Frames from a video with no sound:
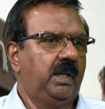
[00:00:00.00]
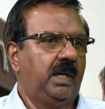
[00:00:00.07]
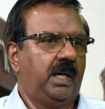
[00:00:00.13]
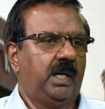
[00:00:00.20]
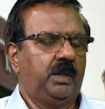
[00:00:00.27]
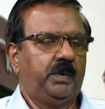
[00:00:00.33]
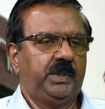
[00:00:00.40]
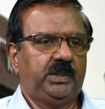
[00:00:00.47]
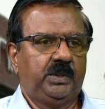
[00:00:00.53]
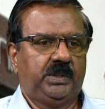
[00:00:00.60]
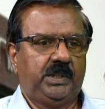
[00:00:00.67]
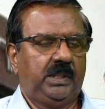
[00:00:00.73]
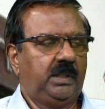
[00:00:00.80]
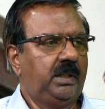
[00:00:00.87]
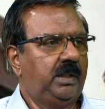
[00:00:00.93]
Otherwise, you
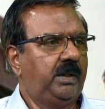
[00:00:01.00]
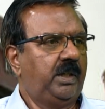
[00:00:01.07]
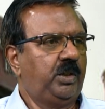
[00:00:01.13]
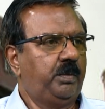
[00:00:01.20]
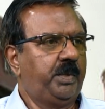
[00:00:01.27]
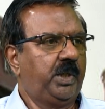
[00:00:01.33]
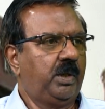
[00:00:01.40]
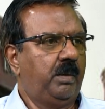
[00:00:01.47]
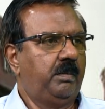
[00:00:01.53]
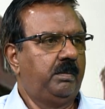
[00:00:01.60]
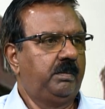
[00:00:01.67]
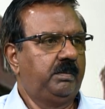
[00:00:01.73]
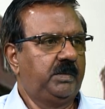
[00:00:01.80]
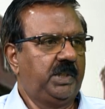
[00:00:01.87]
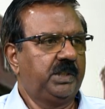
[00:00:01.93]
sit there and you become
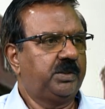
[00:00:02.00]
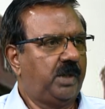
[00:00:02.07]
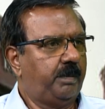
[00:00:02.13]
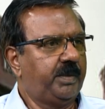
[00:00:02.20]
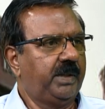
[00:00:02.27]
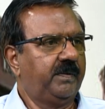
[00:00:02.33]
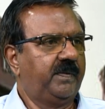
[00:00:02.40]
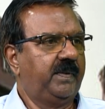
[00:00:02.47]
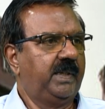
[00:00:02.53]
disruptive,